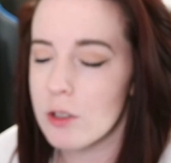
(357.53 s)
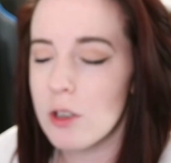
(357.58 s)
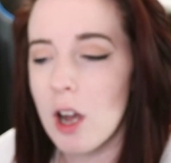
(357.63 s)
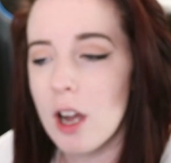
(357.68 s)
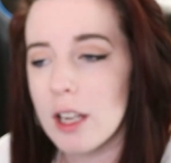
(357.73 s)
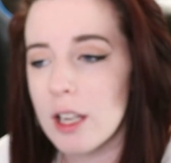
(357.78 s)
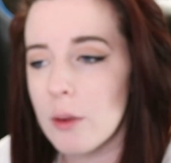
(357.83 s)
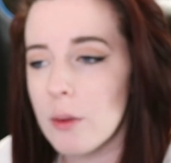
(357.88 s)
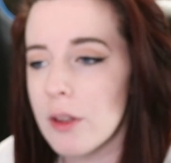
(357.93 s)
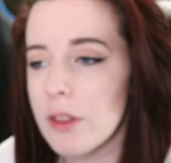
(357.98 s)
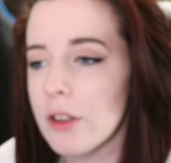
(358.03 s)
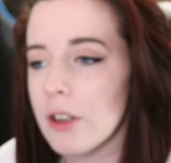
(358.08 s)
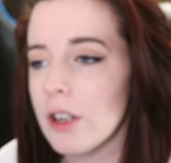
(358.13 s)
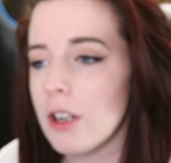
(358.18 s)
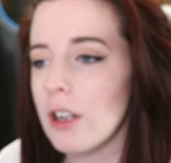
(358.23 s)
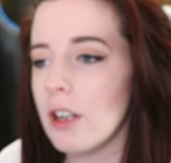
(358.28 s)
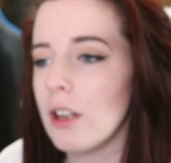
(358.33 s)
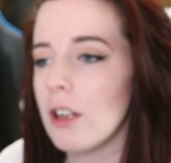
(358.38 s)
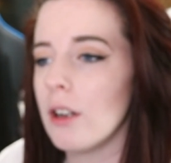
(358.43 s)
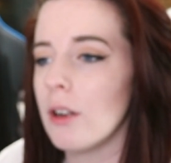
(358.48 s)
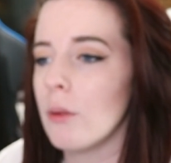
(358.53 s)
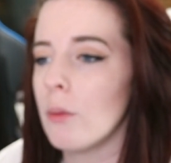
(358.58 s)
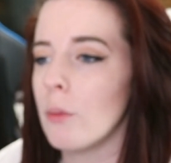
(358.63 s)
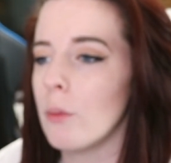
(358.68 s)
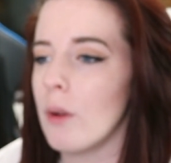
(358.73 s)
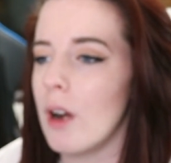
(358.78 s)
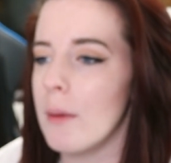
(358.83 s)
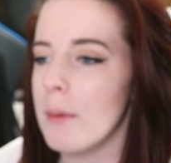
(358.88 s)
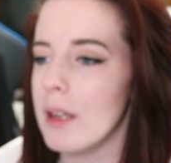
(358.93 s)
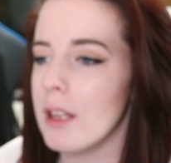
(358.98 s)
talking with her.
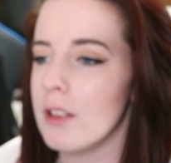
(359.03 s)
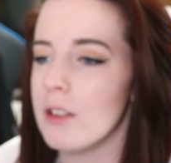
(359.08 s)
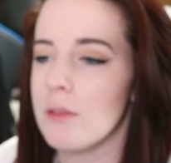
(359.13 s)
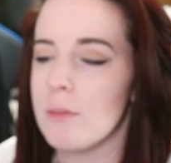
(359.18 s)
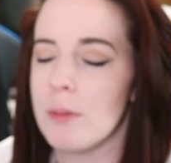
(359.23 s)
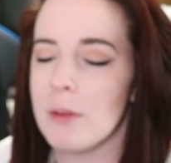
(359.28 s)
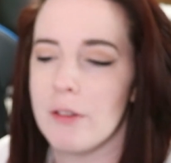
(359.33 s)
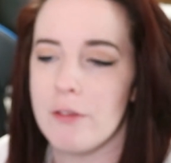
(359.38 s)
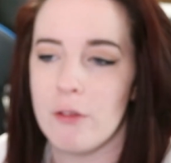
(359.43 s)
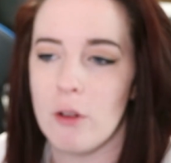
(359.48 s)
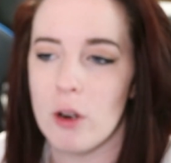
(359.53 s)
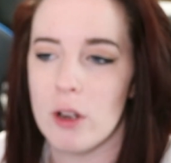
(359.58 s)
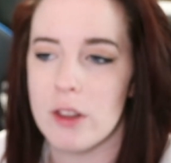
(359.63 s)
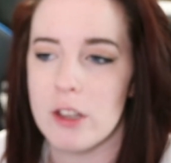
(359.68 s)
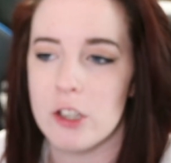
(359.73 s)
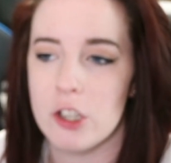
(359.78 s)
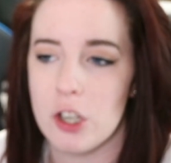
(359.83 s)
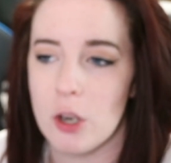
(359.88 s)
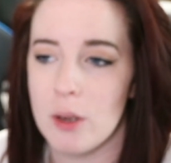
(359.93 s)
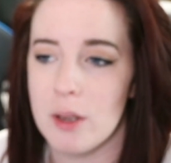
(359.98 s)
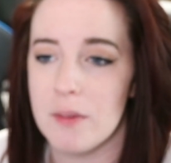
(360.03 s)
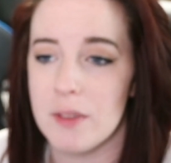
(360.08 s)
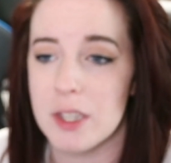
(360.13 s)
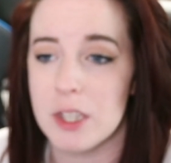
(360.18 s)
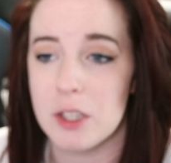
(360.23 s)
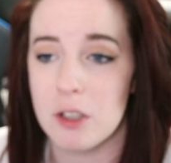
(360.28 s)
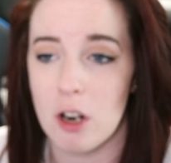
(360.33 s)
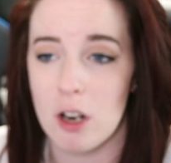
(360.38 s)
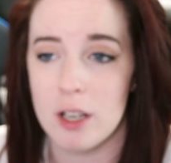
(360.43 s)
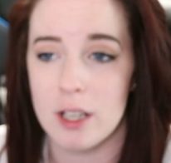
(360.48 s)
I mean, before the show even
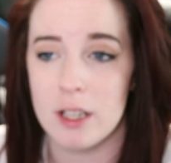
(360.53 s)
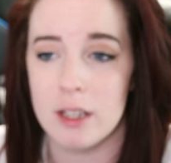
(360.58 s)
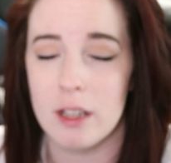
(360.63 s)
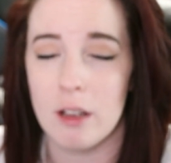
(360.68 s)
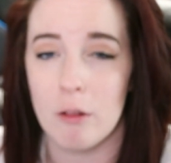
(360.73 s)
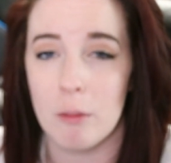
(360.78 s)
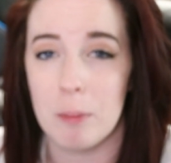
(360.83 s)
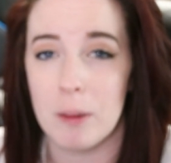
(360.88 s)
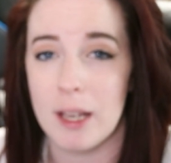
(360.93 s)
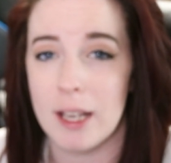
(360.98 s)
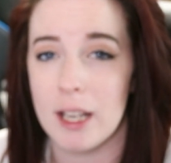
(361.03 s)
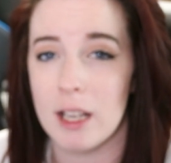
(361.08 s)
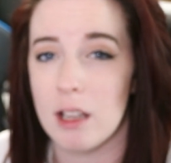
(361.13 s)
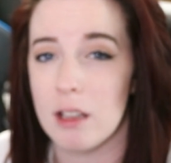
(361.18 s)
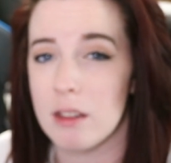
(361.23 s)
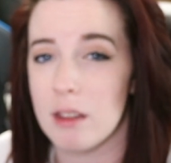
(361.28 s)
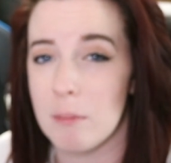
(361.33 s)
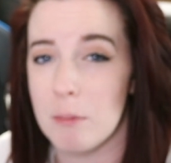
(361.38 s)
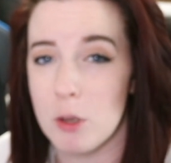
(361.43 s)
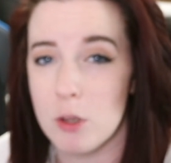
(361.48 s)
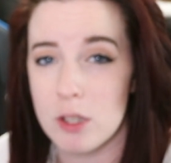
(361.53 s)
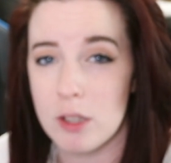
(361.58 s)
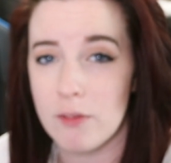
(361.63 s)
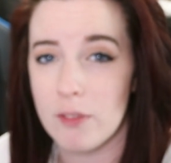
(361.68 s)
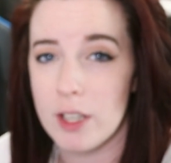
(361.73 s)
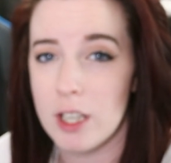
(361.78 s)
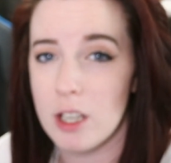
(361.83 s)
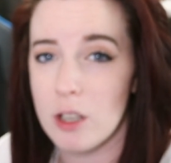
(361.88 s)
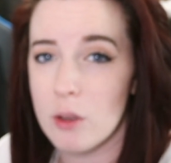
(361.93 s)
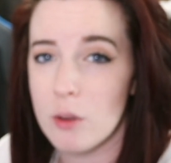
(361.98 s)
started, they were playing the music
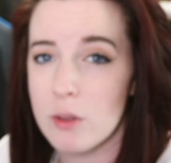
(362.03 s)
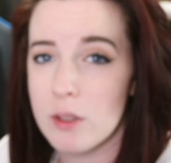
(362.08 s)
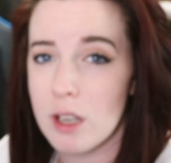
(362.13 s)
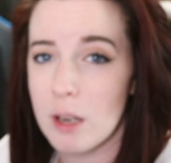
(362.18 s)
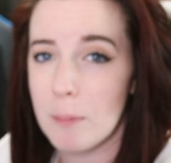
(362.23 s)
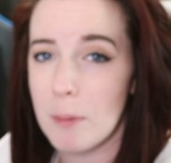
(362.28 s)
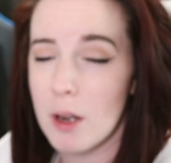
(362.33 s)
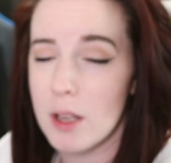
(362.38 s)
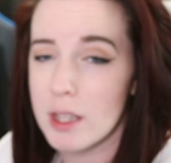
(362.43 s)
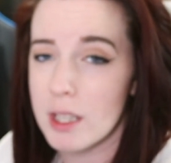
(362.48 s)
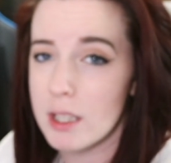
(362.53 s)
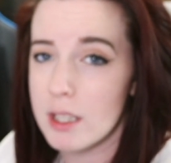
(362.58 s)
videos up on